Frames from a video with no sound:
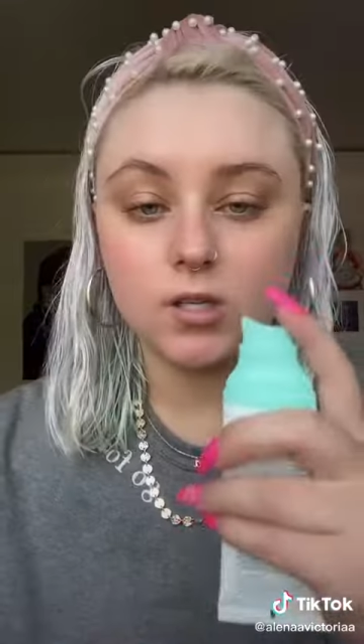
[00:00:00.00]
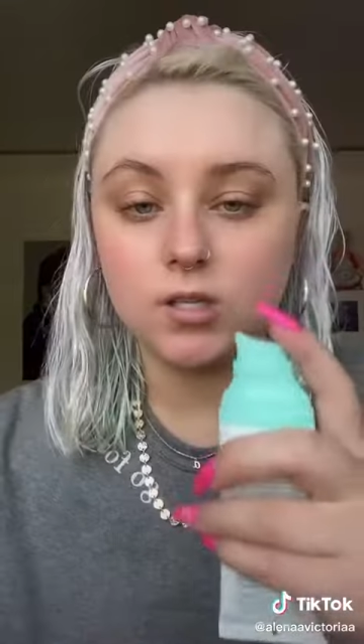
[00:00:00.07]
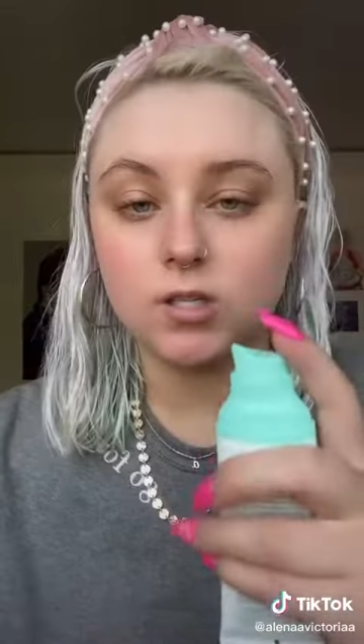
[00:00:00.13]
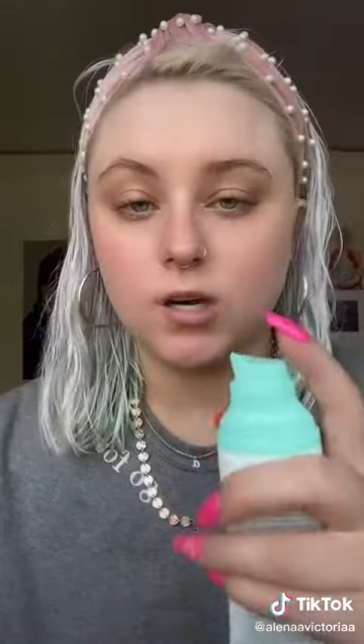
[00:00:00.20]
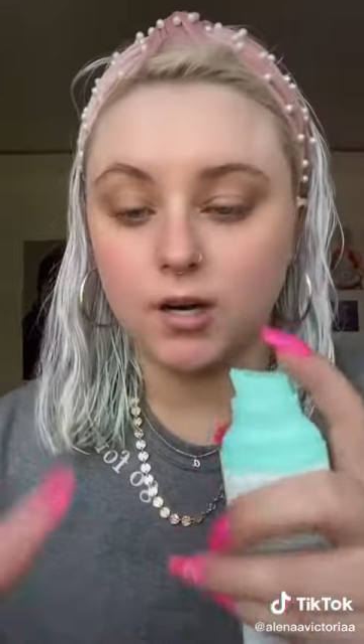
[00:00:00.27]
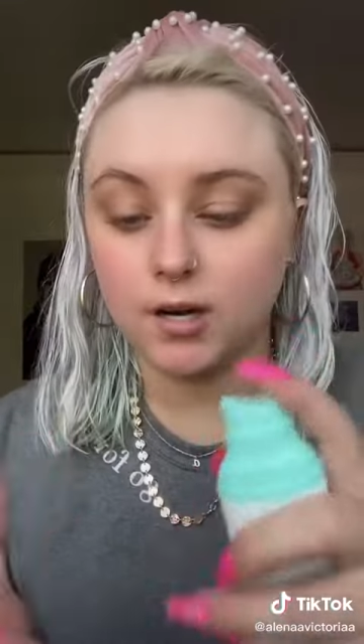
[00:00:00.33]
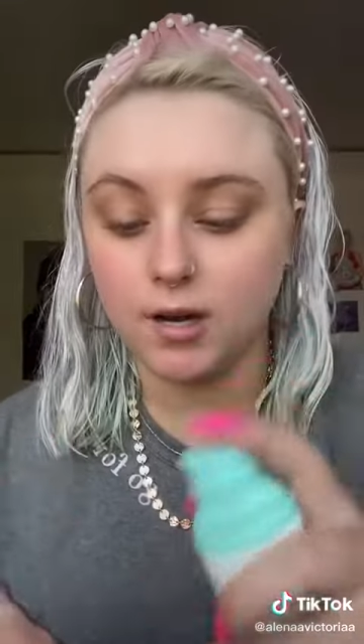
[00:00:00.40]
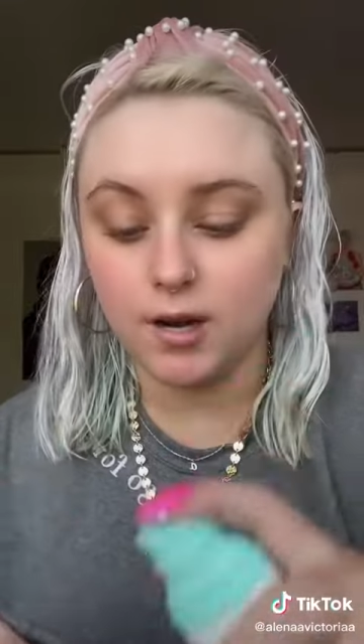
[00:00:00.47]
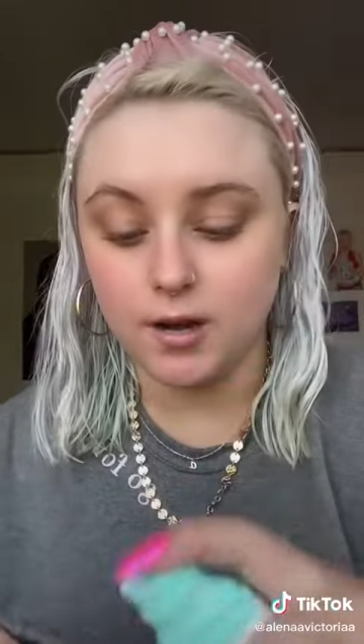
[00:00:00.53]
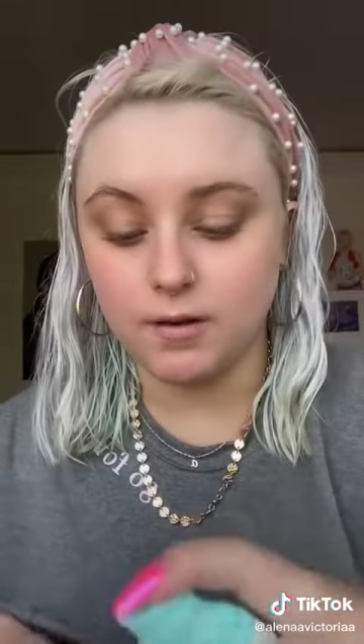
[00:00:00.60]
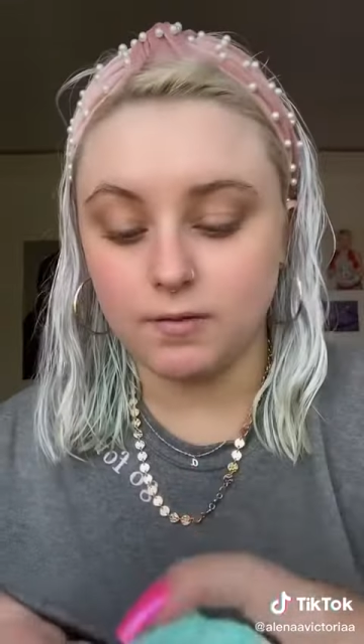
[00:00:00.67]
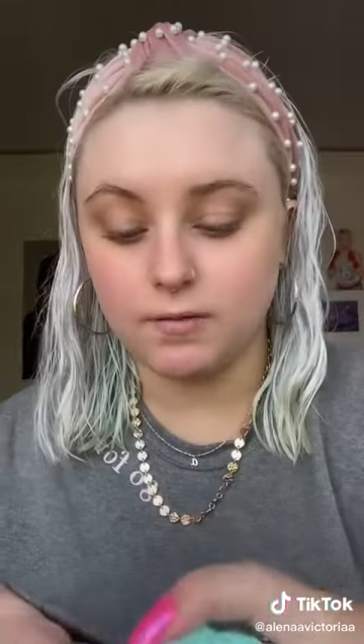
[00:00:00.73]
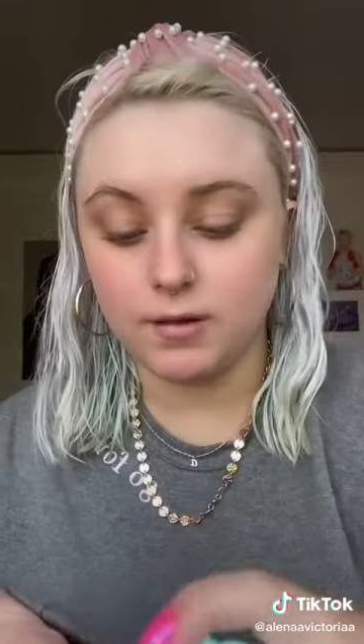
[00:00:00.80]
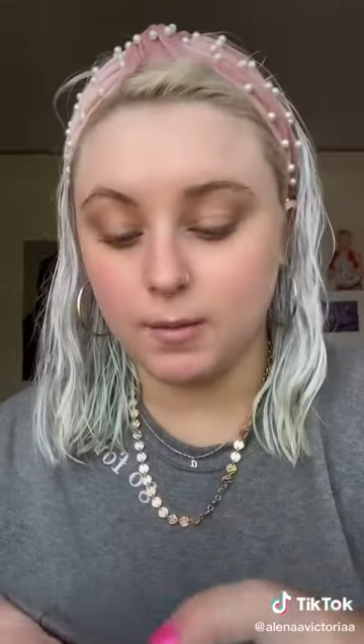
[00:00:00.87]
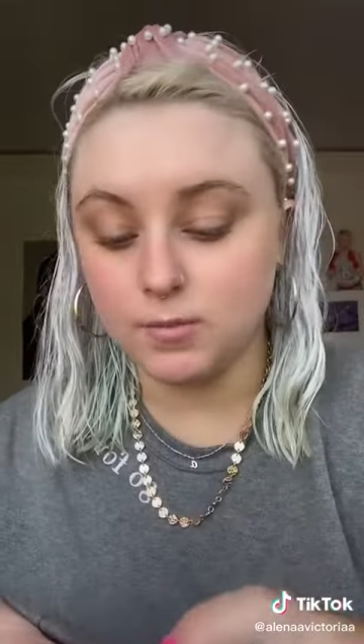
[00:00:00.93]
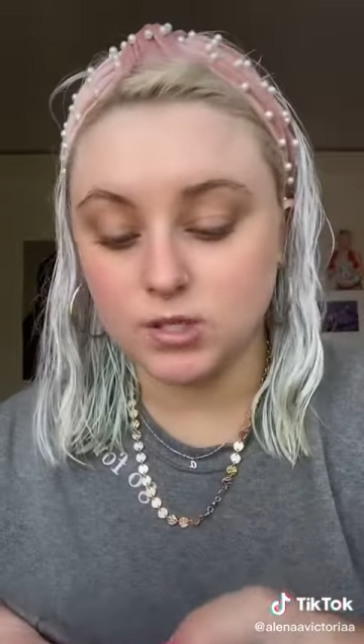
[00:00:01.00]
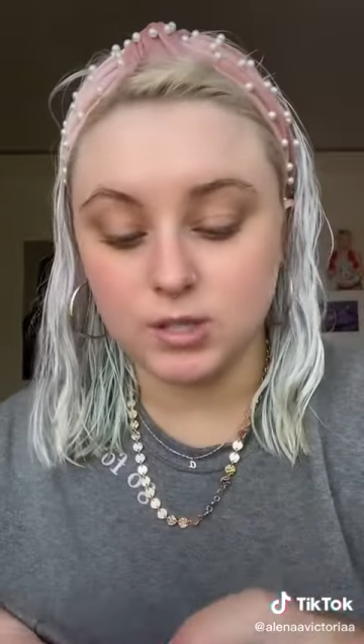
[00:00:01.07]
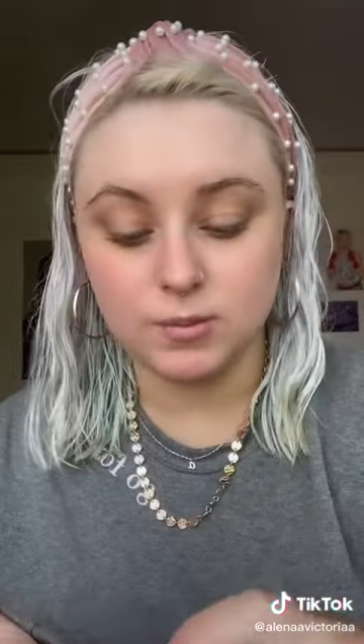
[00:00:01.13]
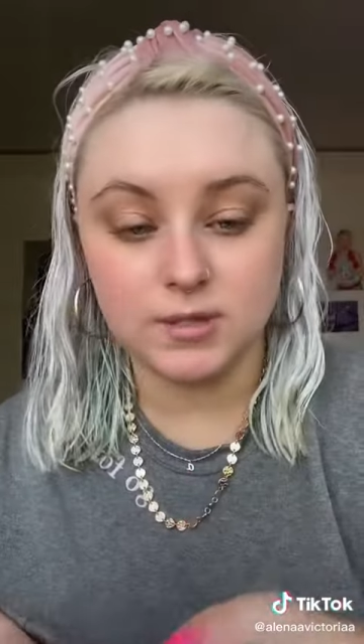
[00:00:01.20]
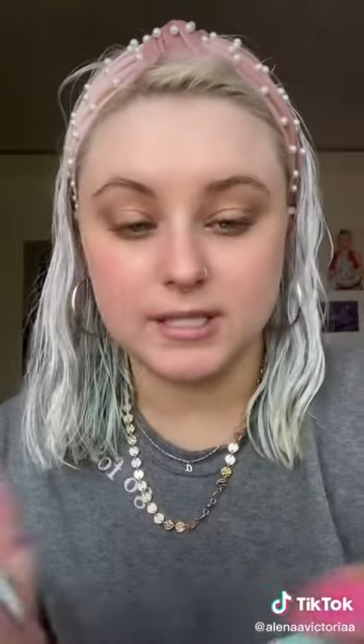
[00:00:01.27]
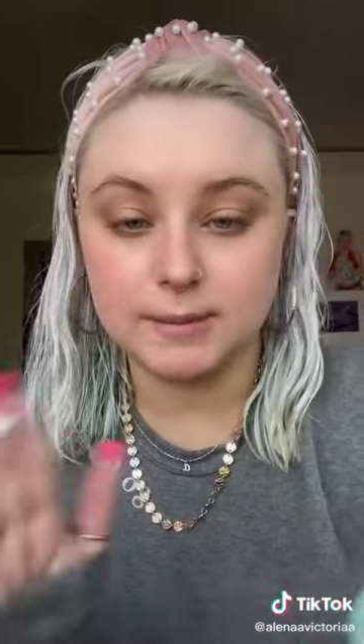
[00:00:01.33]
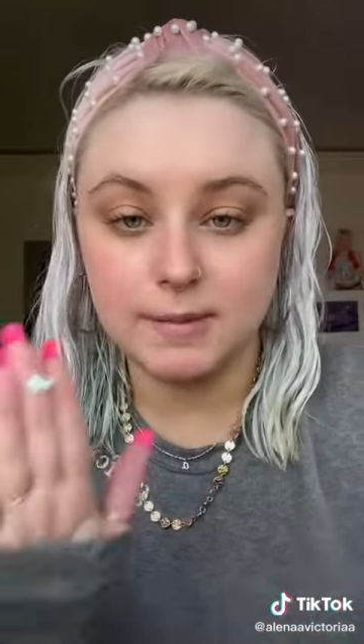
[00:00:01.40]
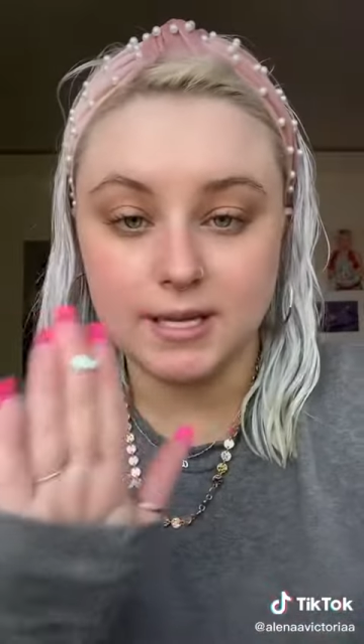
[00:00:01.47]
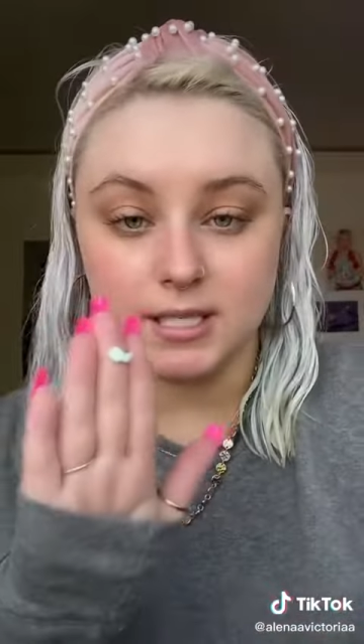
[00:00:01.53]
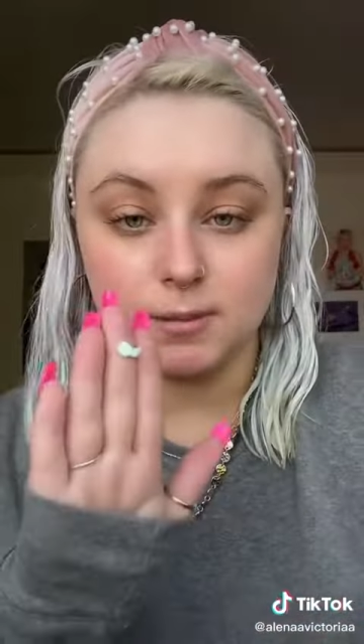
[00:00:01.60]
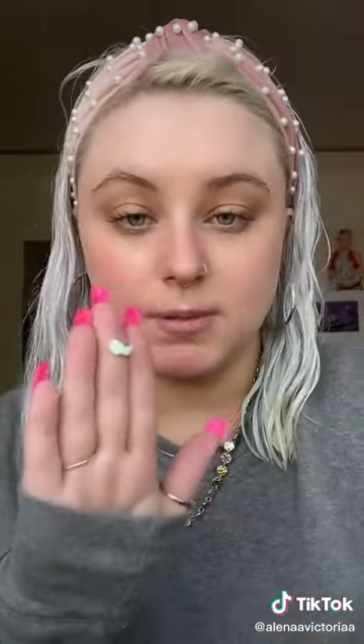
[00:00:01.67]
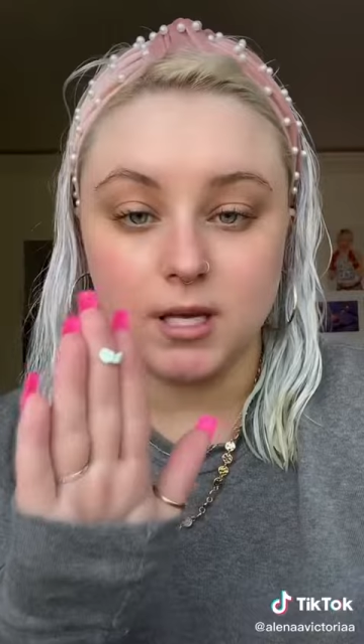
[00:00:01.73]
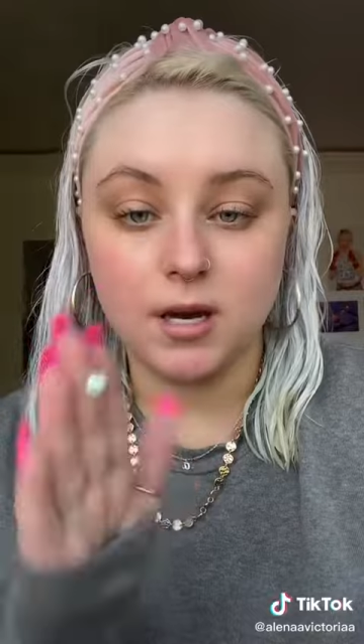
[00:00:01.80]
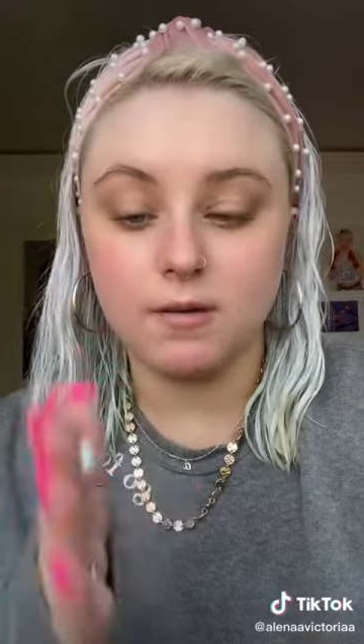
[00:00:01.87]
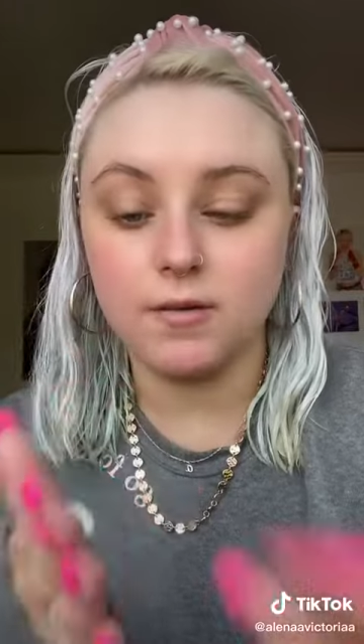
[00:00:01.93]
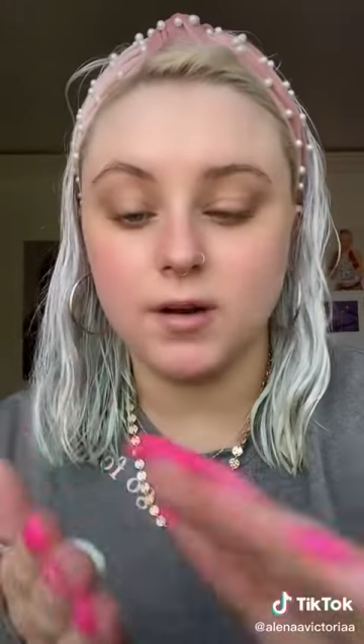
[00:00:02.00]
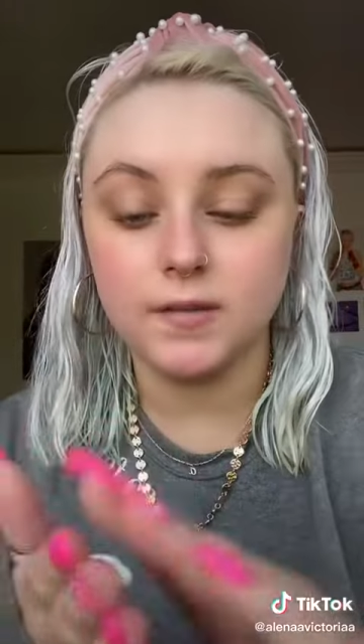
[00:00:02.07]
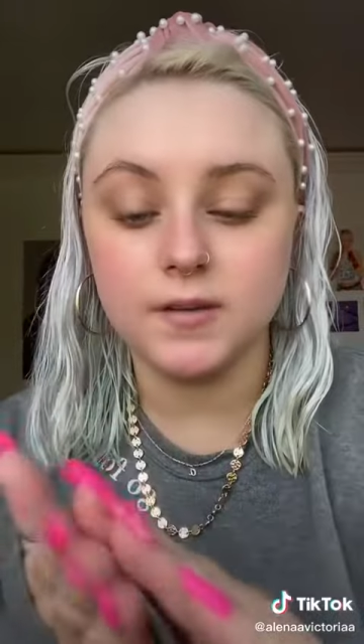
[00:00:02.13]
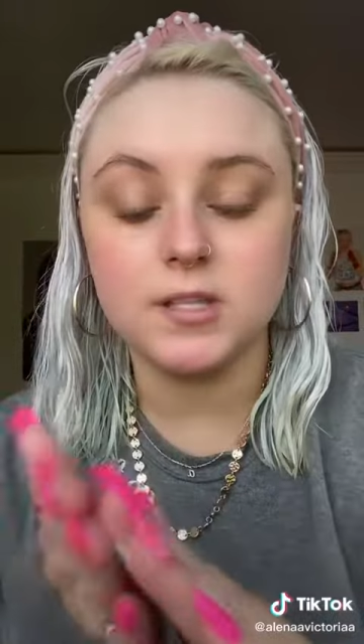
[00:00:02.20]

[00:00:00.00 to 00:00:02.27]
starting off, I'm just gonna put some SPF on.